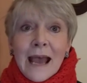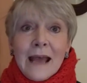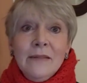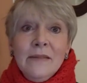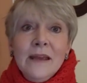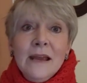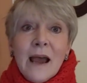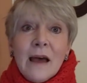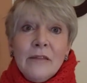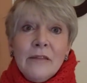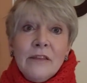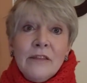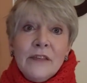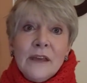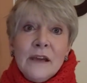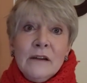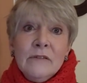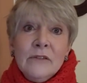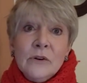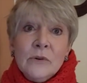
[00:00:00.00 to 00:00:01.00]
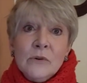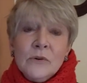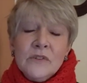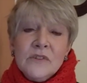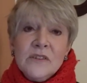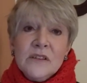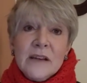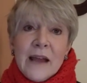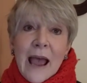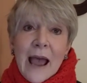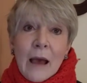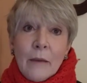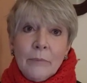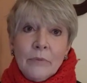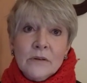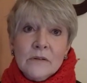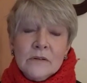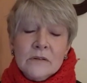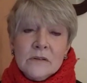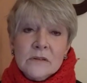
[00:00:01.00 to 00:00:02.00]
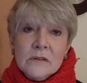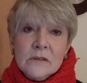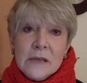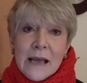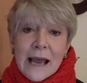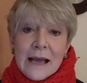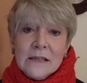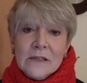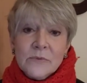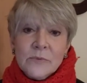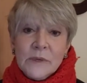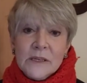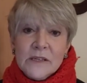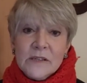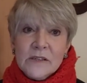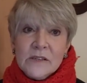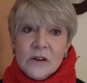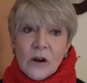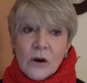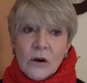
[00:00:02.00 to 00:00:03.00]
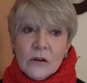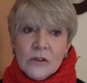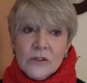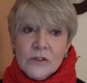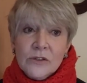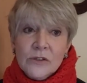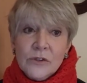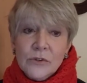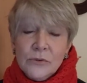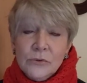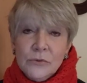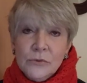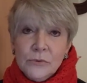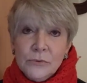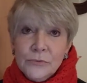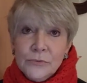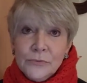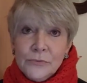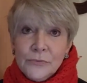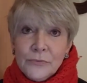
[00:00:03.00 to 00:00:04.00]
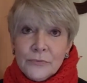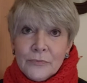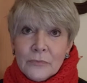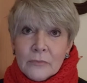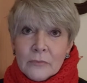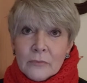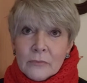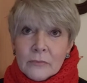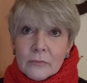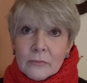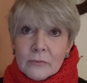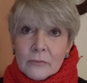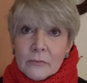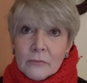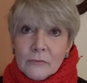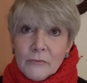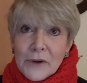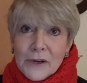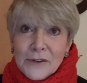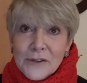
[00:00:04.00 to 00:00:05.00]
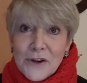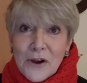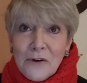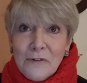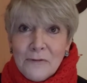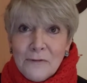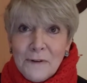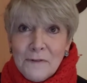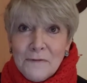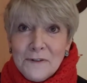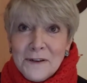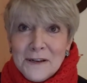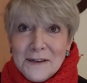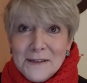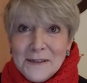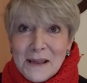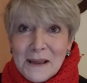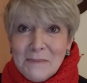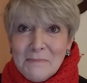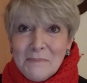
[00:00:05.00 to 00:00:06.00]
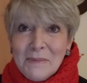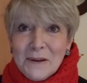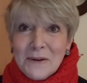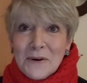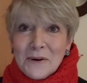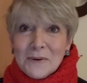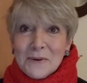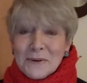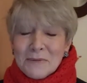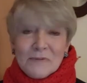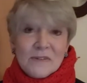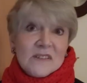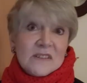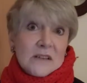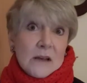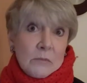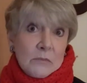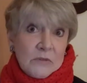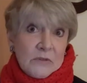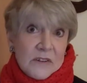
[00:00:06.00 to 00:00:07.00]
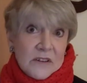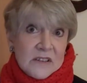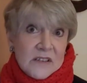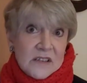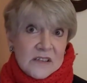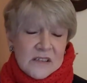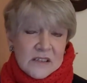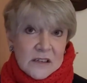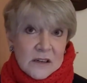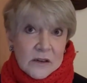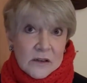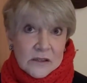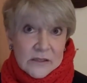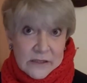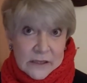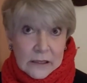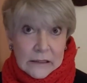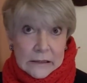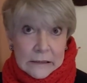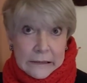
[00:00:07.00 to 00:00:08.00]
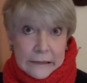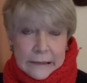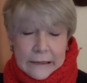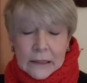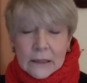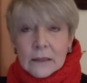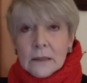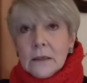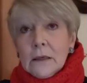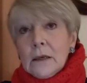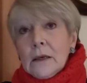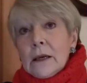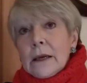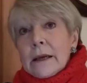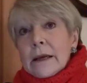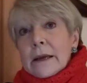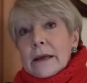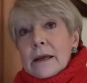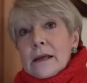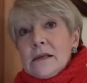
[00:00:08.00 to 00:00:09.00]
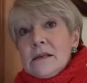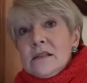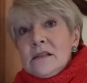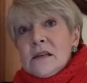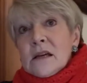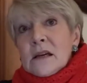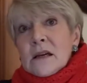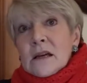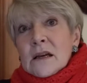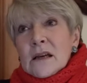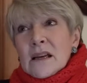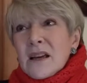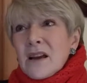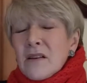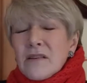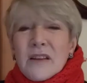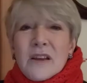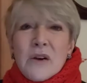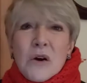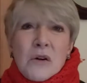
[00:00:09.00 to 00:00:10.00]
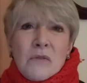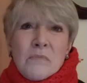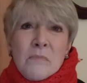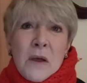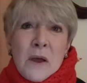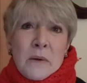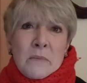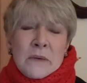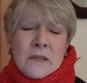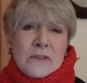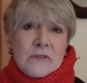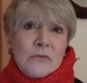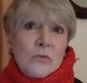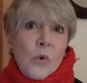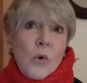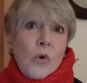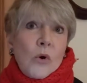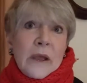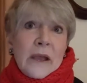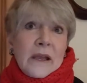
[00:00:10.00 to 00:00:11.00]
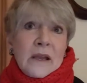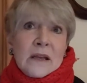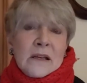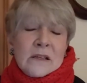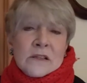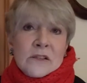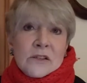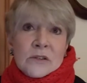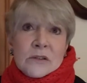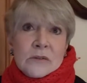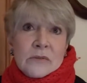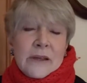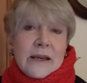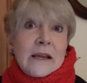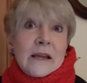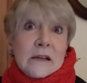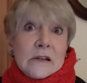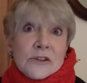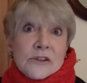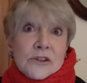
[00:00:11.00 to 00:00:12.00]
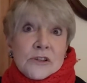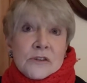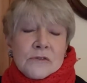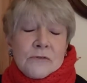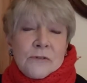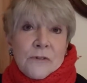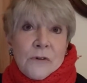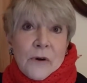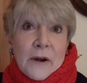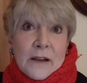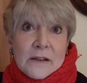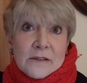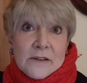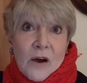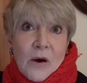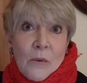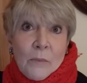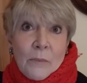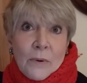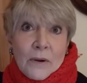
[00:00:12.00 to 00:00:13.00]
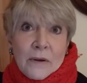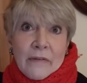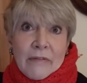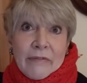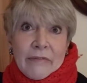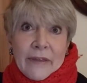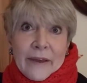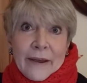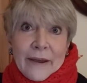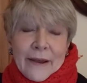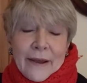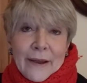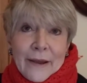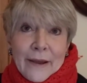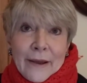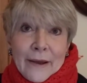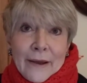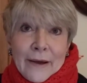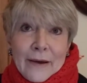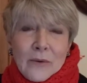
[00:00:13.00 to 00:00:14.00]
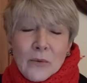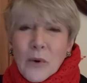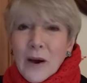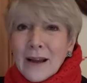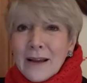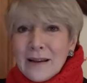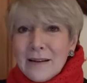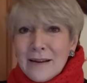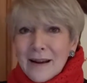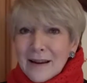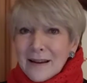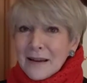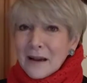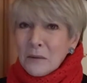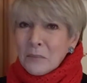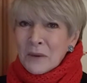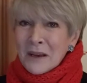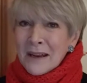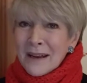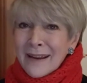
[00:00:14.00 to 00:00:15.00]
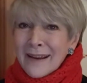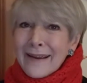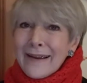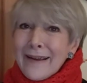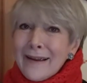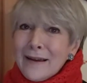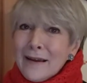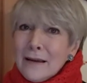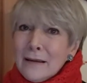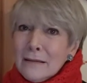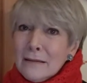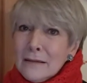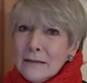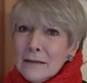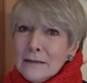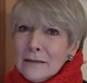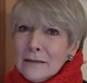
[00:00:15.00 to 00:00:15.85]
And the other thing, of course, that happens as we start to reach our 50s and beyond, for some of us it starts earlier, is, you know, the odd moment of walking into the kitchen, for example, and thinking, why did I come in here?